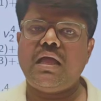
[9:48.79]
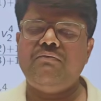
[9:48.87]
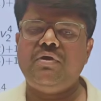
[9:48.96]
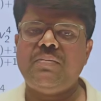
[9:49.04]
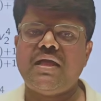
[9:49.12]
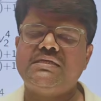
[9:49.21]
I
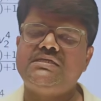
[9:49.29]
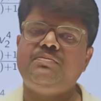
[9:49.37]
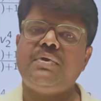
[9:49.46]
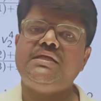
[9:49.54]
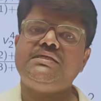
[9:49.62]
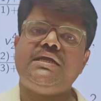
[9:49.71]
will
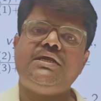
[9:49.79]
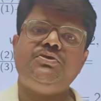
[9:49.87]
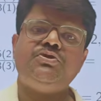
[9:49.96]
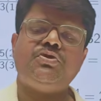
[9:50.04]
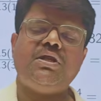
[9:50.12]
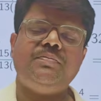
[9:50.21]
maximize
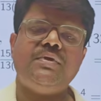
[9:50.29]
individually,